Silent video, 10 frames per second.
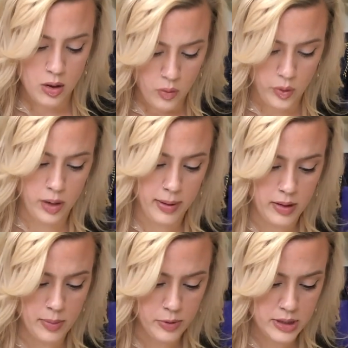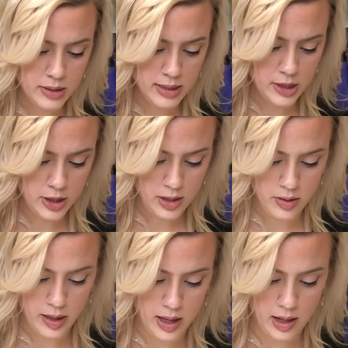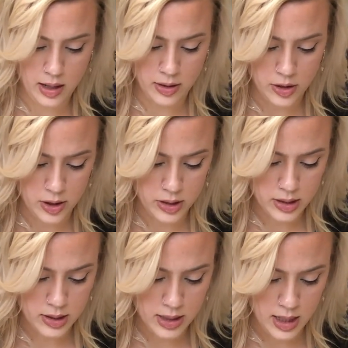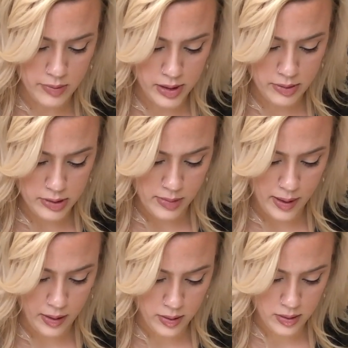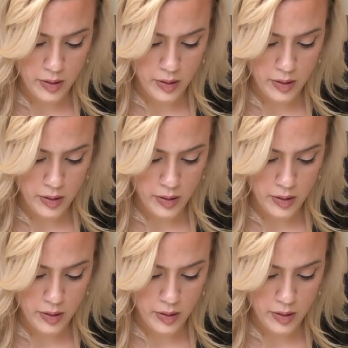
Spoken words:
Worried about nipple sensation? Okay, and I had just seen one that was about...